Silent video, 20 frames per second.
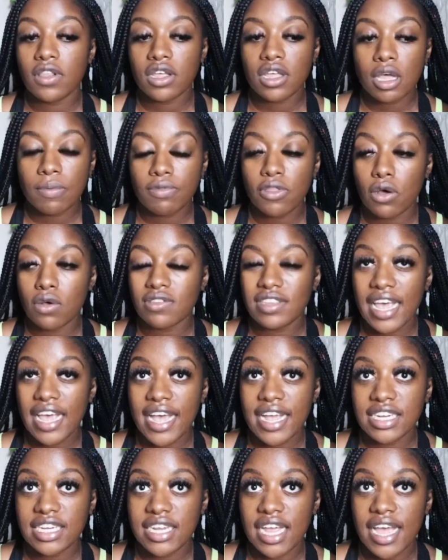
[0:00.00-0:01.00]
Look up those
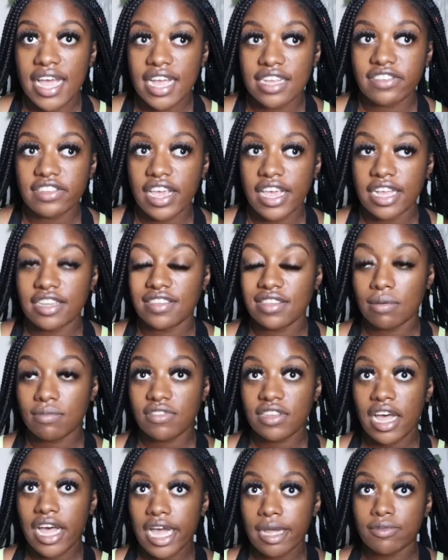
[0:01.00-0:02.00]
hashtags. And
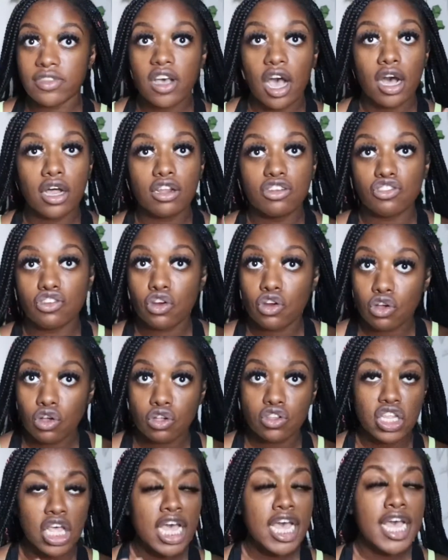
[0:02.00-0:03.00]
sometimes college girls,